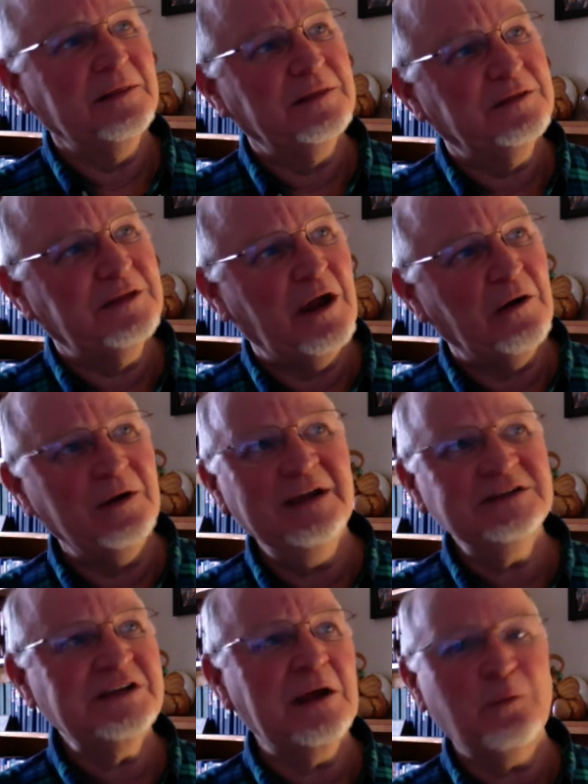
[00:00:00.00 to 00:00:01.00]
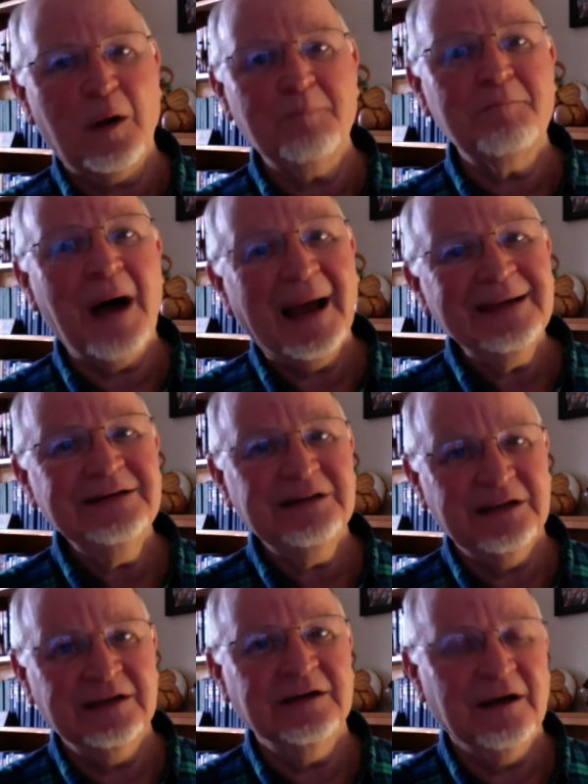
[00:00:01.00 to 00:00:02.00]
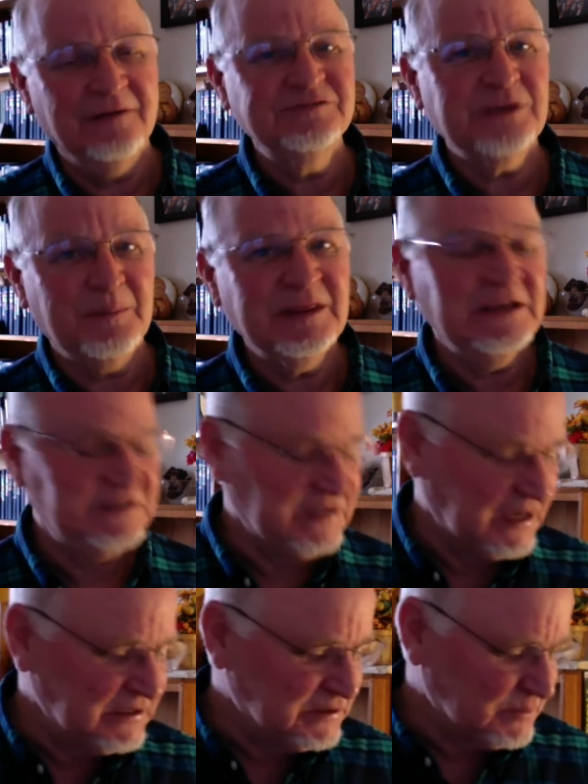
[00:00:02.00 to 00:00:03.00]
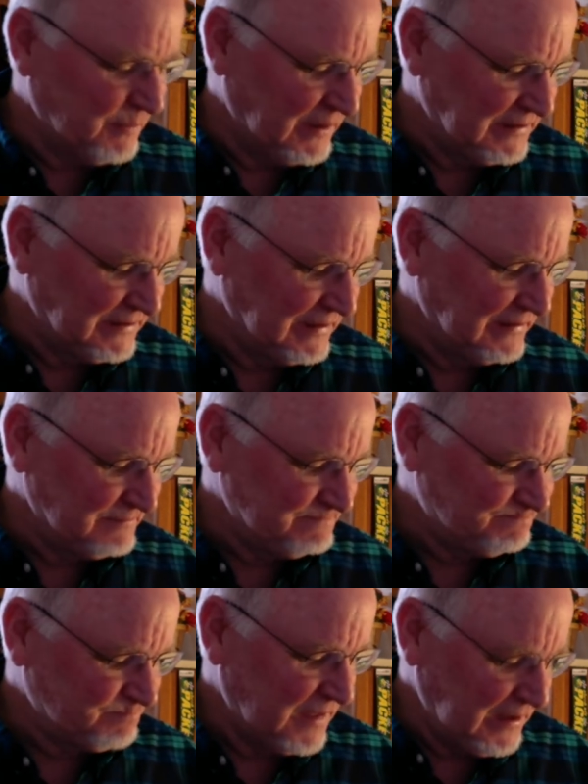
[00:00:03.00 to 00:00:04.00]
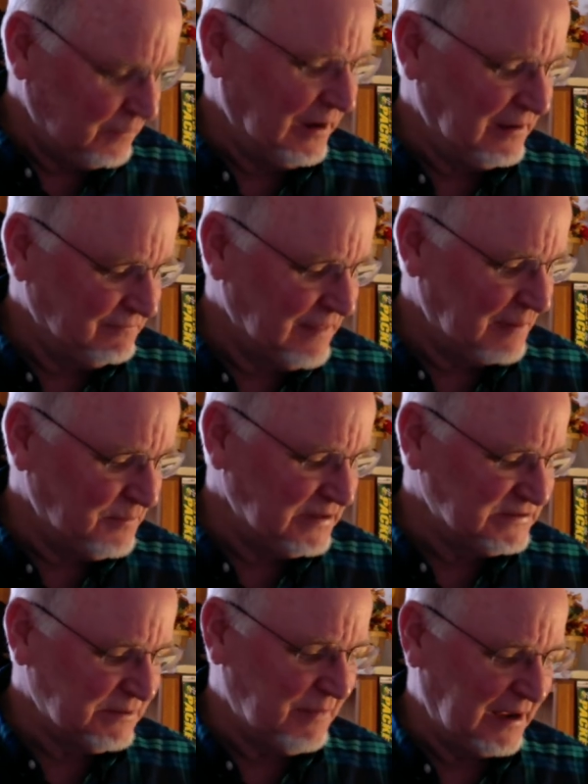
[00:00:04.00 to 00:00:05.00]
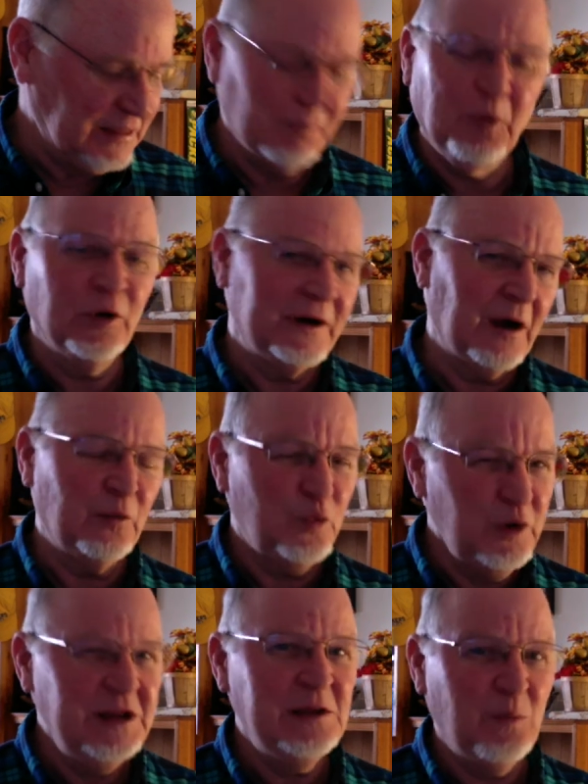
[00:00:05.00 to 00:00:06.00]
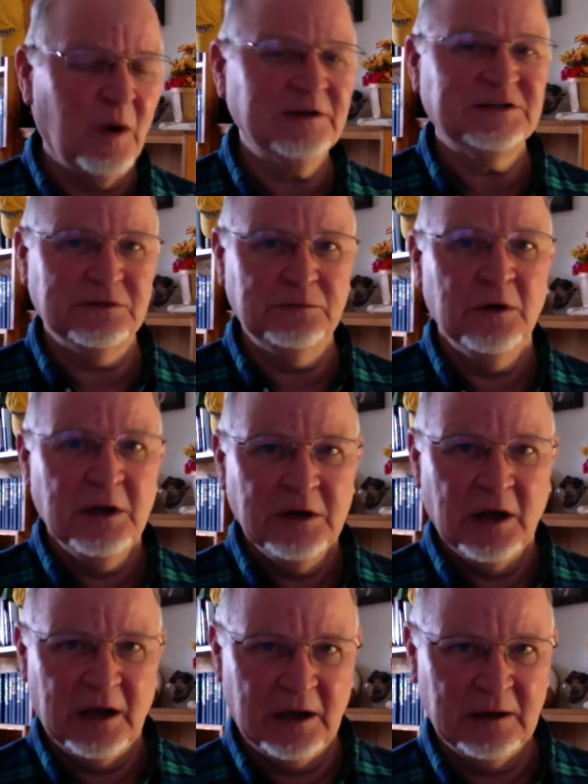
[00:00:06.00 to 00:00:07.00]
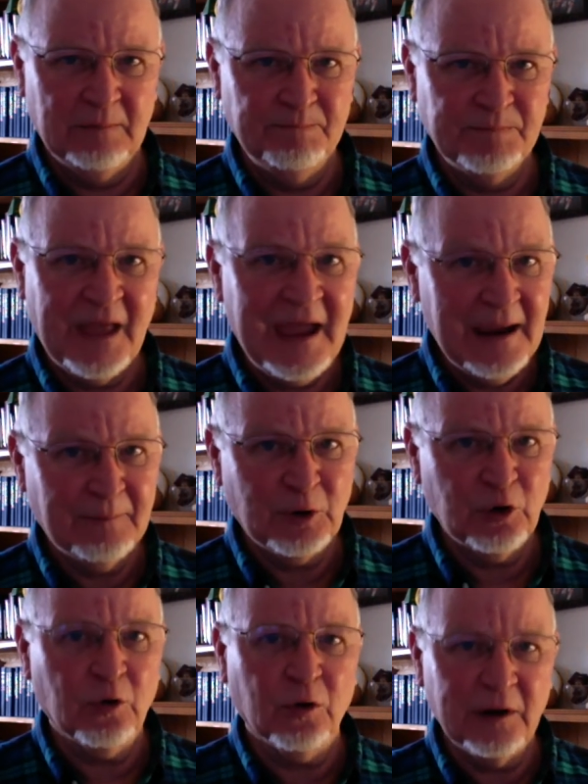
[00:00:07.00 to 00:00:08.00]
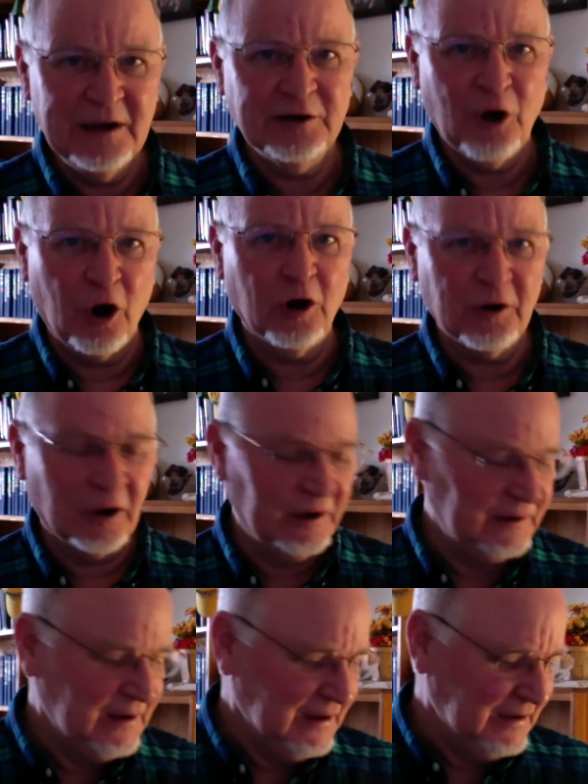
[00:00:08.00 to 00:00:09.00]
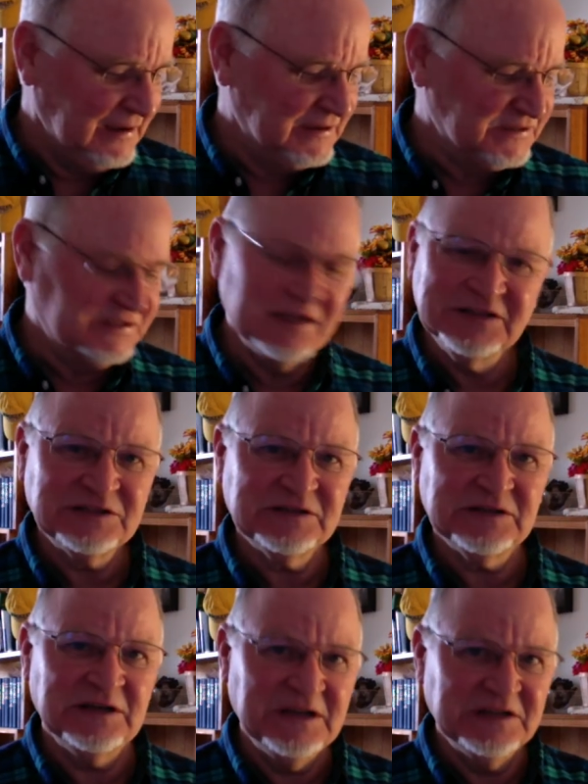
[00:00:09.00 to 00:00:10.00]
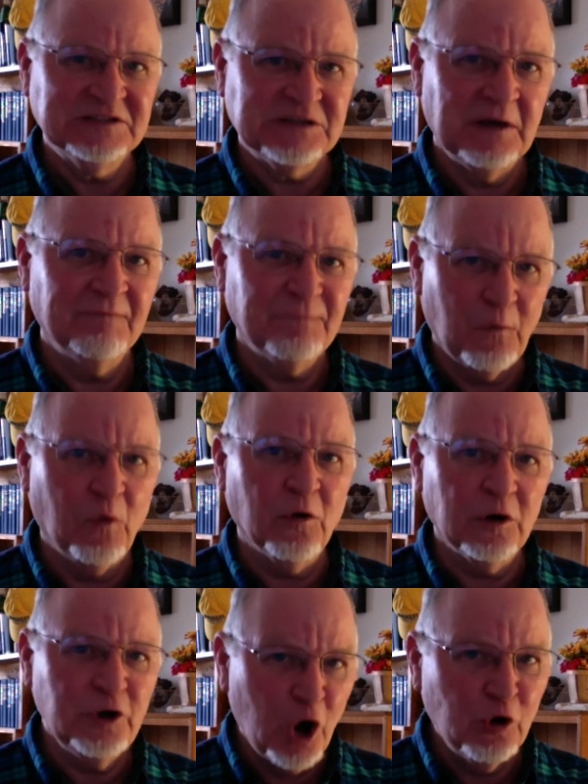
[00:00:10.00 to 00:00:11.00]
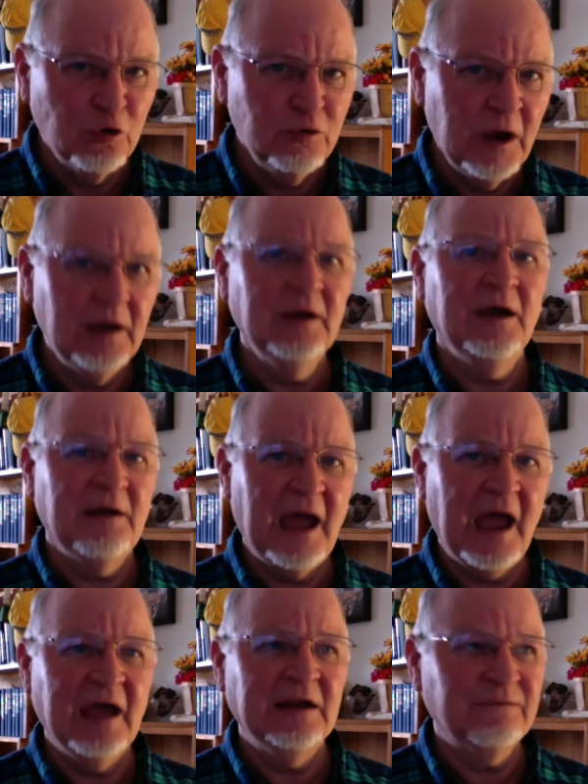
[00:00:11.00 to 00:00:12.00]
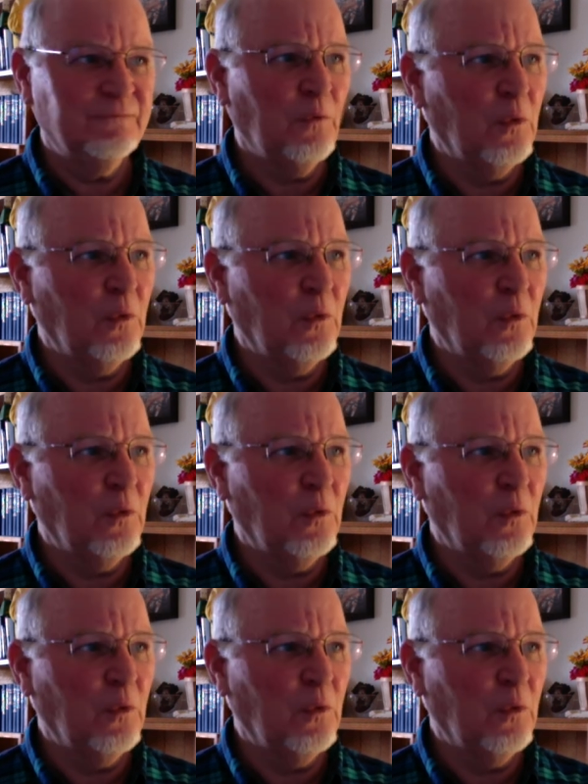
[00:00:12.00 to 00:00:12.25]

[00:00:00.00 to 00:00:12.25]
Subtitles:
there is a reminding of some of these things. But anyway, that be as it may, the point I really want to hammer or hit hard on is this is foreknown and